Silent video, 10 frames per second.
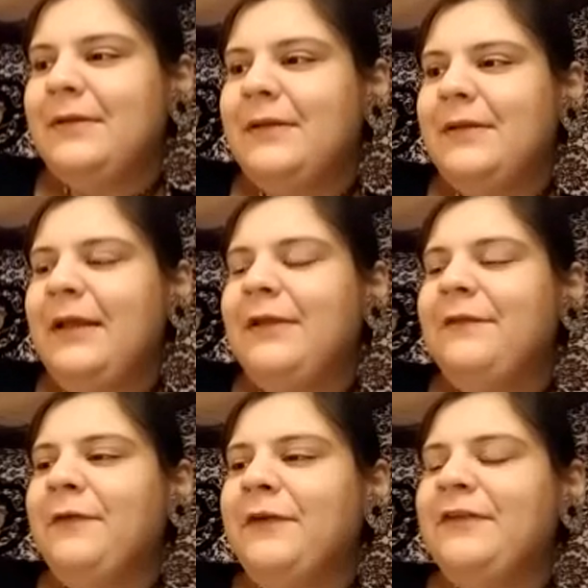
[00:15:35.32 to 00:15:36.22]
like,
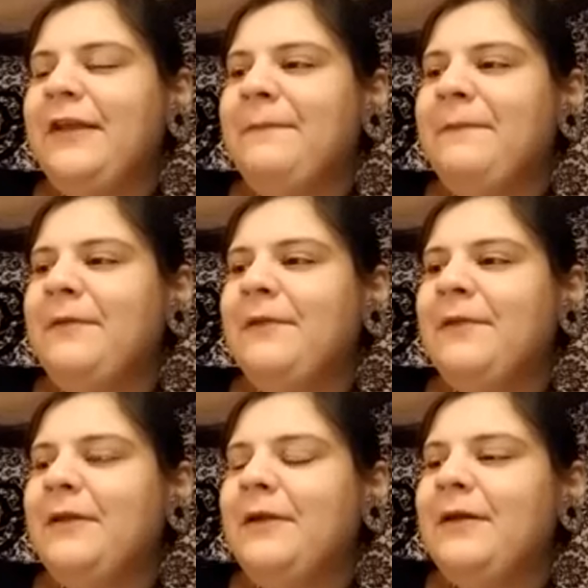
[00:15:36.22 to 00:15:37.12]
for
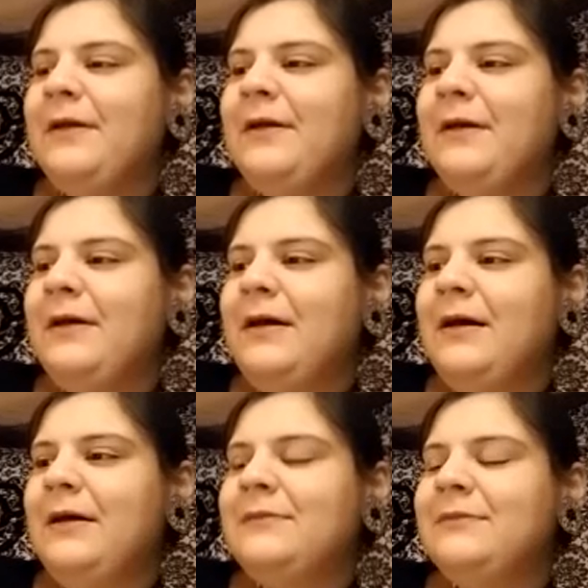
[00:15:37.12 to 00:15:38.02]
example,
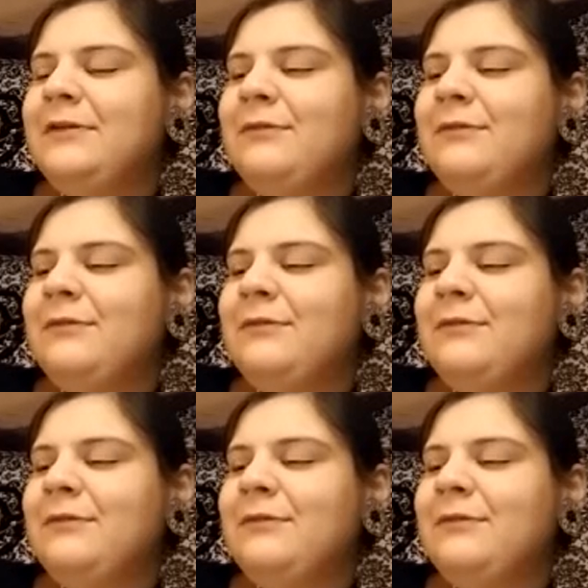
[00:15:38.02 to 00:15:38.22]
uh,